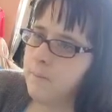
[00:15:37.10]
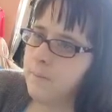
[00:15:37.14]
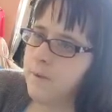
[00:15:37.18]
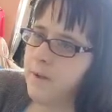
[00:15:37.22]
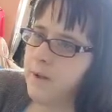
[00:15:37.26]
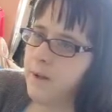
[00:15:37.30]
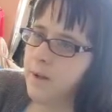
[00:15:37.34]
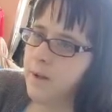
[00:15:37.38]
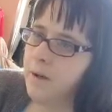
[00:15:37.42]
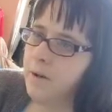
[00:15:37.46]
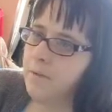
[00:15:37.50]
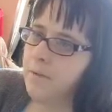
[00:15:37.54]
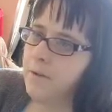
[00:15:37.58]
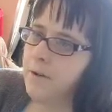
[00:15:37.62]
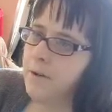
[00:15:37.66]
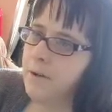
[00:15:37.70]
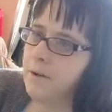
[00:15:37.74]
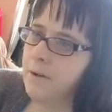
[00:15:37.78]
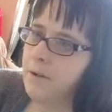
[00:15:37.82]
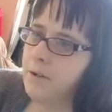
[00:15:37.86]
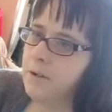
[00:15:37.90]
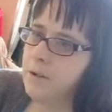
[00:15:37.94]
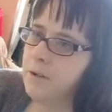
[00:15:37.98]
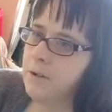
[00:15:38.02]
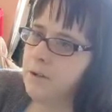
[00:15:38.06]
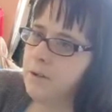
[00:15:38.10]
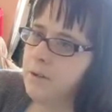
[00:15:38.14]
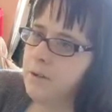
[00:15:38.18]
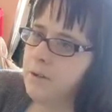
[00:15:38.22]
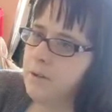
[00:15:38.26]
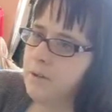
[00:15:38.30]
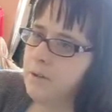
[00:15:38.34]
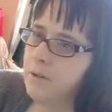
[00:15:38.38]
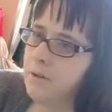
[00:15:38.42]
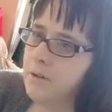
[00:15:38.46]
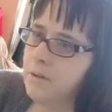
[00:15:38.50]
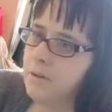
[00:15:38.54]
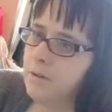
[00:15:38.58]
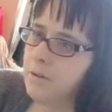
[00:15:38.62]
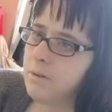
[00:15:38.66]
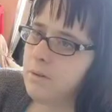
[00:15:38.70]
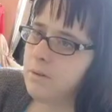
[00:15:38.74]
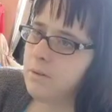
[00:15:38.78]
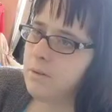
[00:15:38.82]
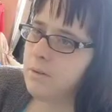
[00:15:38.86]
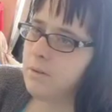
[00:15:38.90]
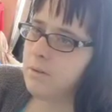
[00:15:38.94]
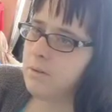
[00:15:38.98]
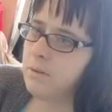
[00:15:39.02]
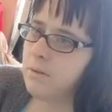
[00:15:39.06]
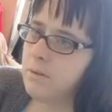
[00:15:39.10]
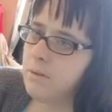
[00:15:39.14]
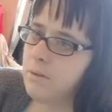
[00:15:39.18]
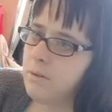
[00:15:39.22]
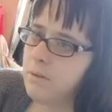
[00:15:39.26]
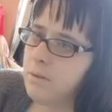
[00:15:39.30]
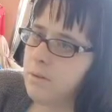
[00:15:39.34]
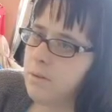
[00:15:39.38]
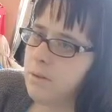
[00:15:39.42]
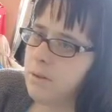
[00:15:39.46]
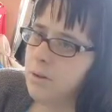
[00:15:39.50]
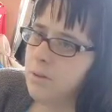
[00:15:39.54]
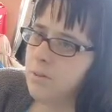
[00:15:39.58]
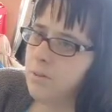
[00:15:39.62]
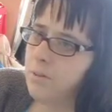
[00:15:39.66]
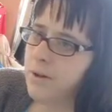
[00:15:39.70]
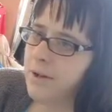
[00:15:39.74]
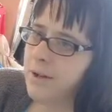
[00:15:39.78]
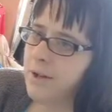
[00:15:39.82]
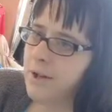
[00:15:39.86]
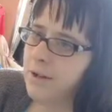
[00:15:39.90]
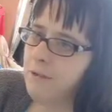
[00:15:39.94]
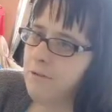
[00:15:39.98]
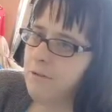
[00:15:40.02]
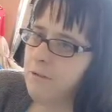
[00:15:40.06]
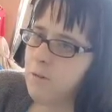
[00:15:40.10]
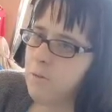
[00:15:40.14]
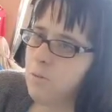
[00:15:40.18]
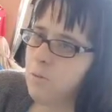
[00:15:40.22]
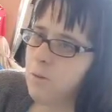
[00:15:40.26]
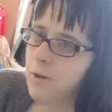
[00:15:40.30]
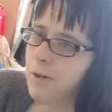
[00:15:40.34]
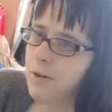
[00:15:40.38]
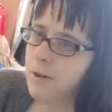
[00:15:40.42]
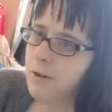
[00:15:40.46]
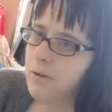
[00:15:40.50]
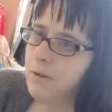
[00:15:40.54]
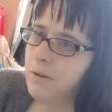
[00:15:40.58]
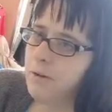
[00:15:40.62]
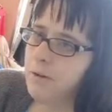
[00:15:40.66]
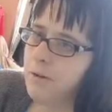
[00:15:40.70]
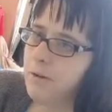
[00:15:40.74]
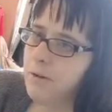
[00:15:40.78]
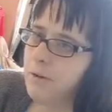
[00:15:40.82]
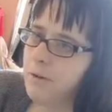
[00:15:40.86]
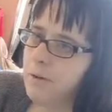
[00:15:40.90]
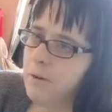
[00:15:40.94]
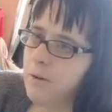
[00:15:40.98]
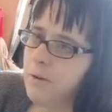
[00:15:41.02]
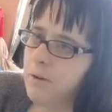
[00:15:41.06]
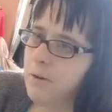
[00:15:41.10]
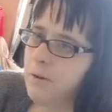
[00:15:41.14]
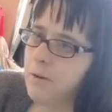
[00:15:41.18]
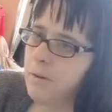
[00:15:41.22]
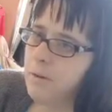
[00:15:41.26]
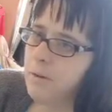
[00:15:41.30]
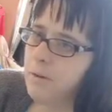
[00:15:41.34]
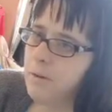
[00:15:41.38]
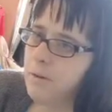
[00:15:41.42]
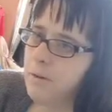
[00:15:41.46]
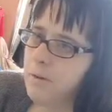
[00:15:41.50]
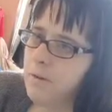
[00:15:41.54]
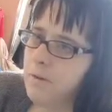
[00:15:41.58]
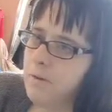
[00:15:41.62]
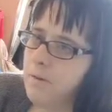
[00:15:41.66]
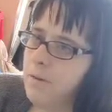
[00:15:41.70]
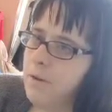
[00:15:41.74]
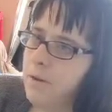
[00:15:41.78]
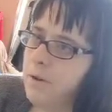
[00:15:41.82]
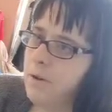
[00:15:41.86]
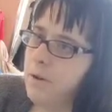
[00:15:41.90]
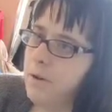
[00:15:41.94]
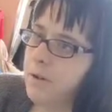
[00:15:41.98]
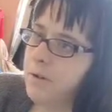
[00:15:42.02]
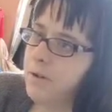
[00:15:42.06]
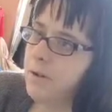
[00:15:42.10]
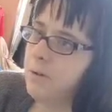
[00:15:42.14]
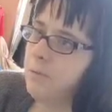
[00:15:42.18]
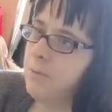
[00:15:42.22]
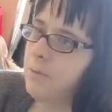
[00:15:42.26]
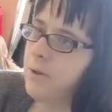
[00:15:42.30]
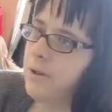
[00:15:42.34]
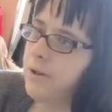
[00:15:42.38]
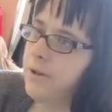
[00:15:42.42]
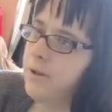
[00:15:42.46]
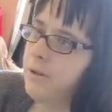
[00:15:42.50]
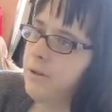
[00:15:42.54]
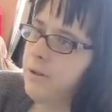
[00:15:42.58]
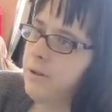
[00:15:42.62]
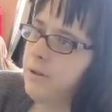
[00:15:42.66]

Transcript: Yeah, I think I should do my carrying weight, if you guys don't mind.